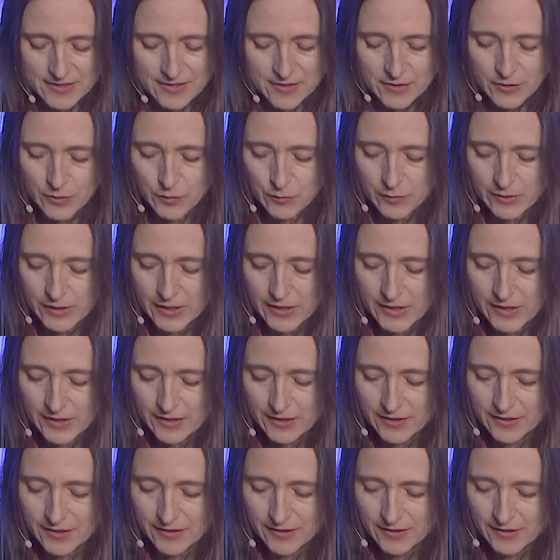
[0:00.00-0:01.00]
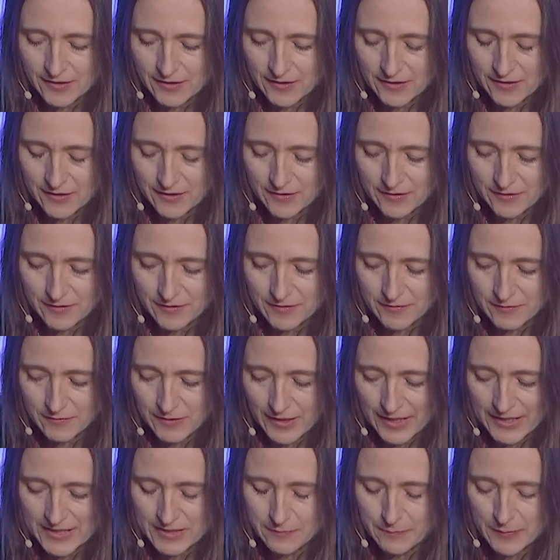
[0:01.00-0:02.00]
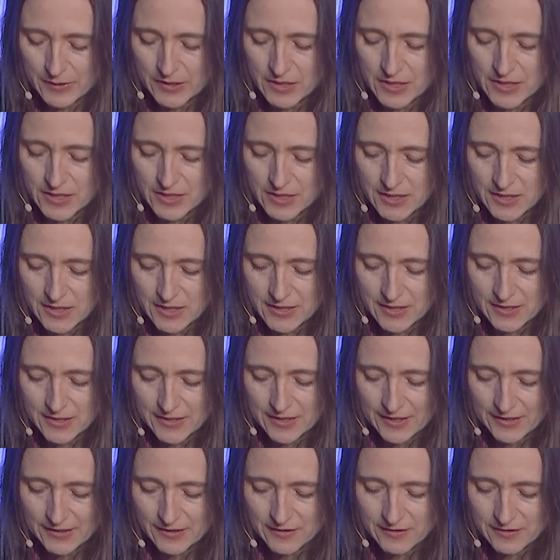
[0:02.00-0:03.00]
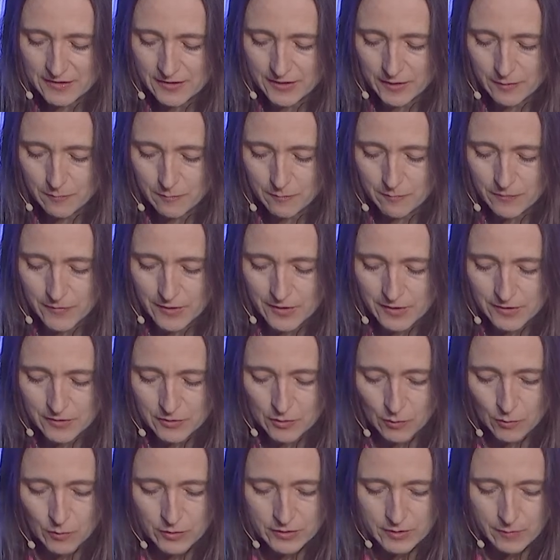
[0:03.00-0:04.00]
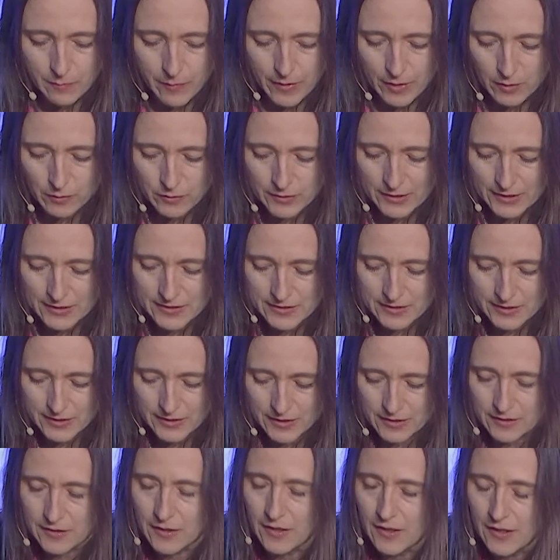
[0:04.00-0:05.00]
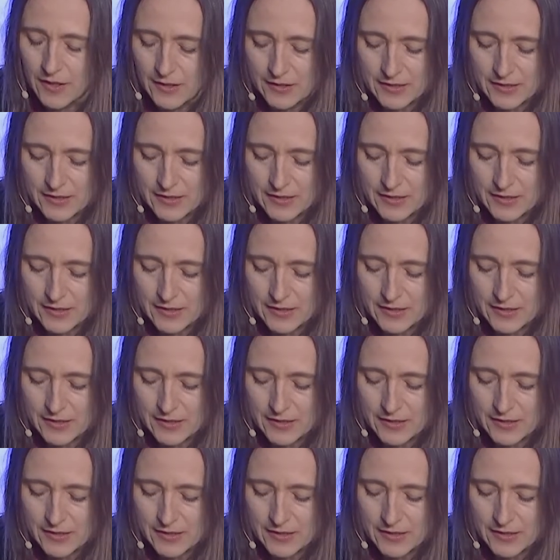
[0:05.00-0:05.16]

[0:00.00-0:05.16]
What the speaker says: this unique expertise that Kim talked about as he